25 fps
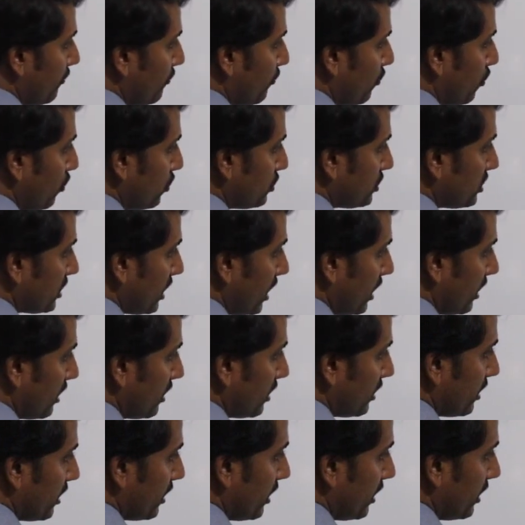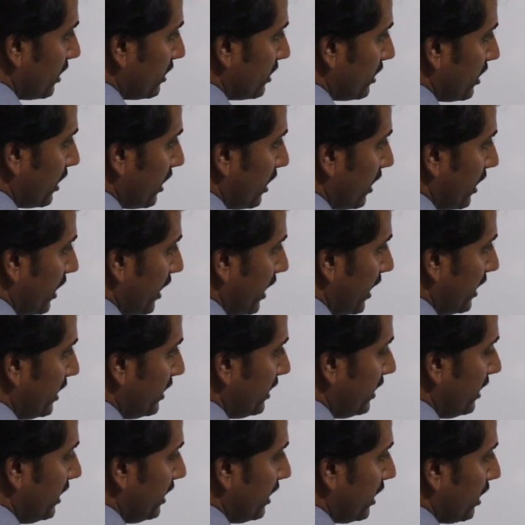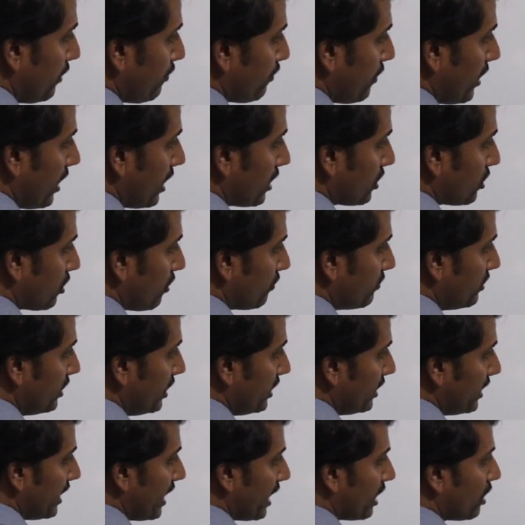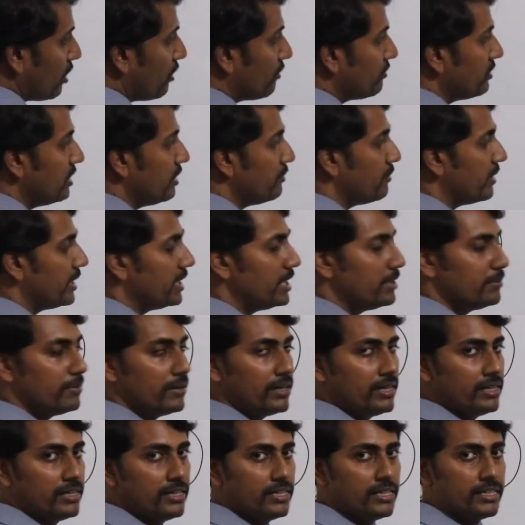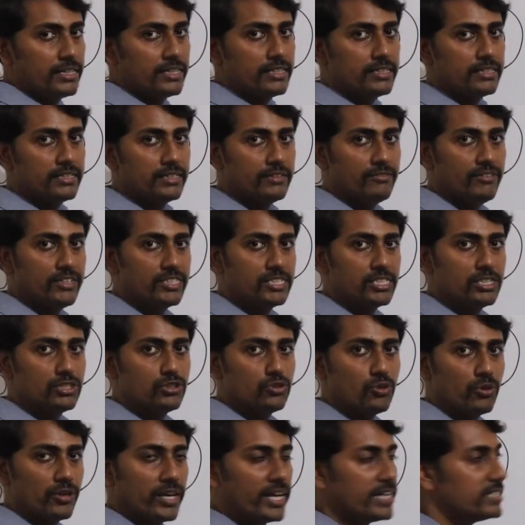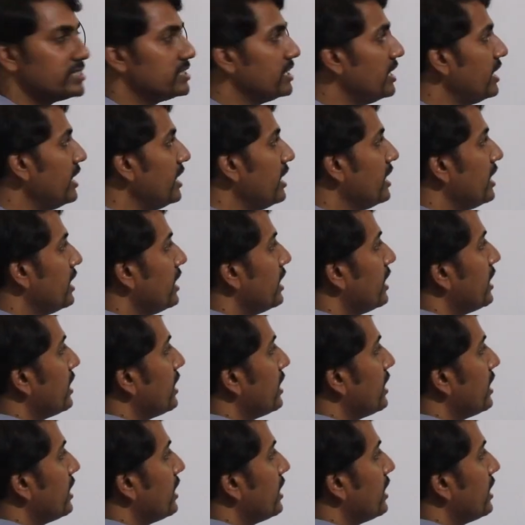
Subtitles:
fossa in the anterior part of the neck of the mandible, which is known as the